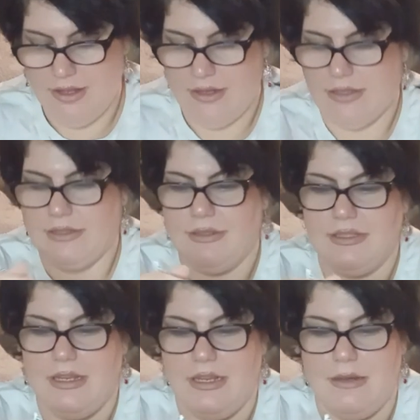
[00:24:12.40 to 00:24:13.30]
Because I was
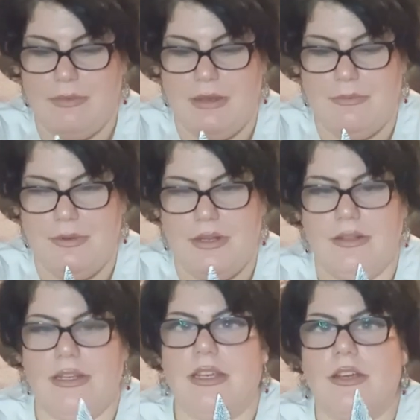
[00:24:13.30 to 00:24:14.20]
thinking about putting
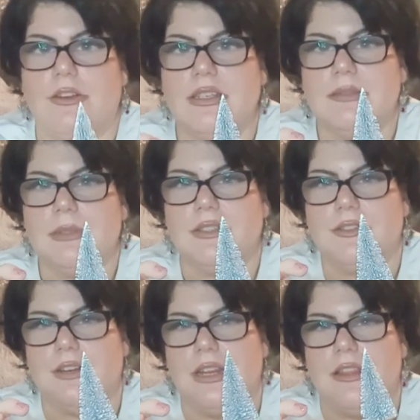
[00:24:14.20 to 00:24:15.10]
like a Christmas
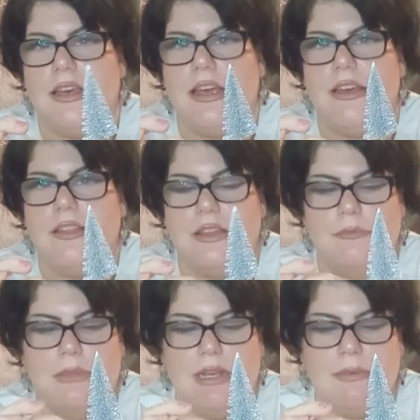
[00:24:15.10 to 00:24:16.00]
tree there and
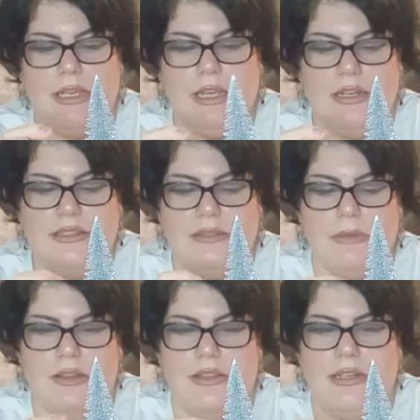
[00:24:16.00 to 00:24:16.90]
then maybe getting some
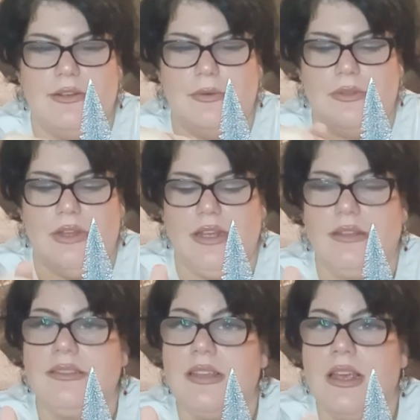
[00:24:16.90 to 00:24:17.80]
other little
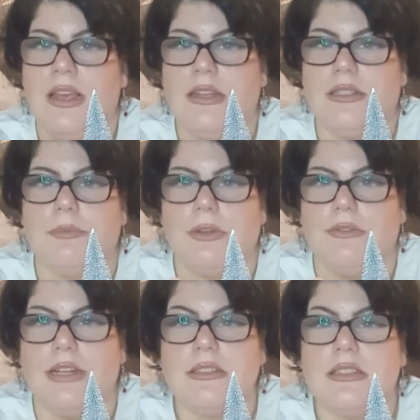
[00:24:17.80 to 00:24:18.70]
things to put
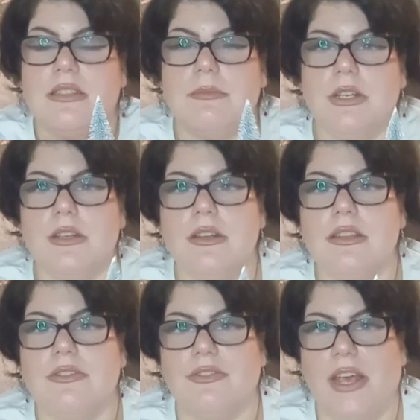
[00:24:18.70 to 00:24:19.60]
around and some, you know, the
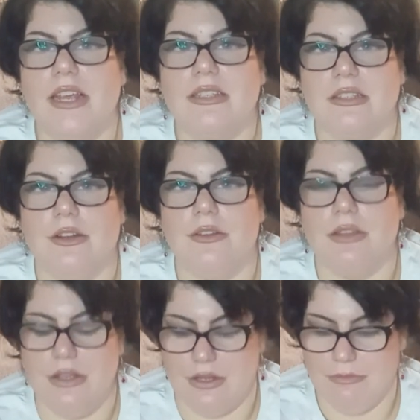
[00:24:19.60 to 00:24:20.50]
fake snow
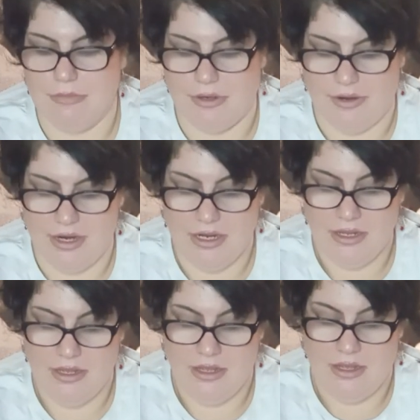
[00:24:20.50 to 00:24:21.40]
that you can buy
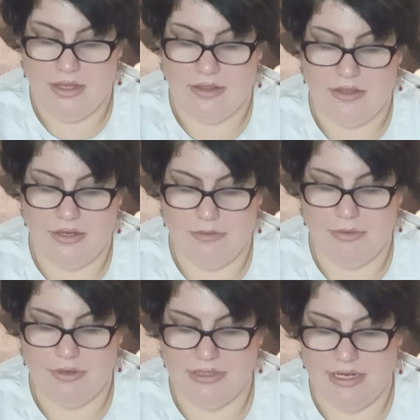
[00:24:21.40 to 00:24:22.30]
that you
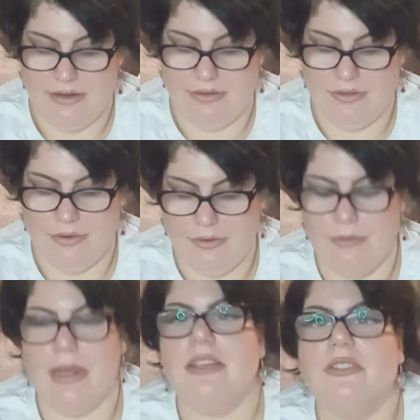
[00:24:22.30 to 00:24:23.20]
put down in the
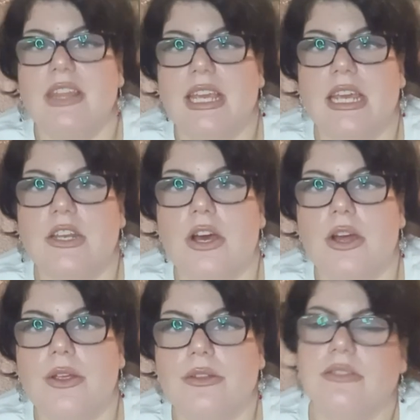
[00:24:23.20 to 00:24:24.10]
hallway for the
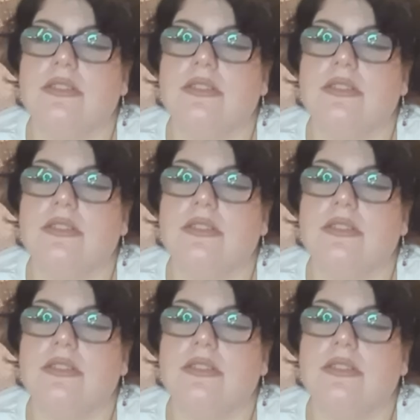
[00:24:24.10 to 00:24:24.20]
kiddos,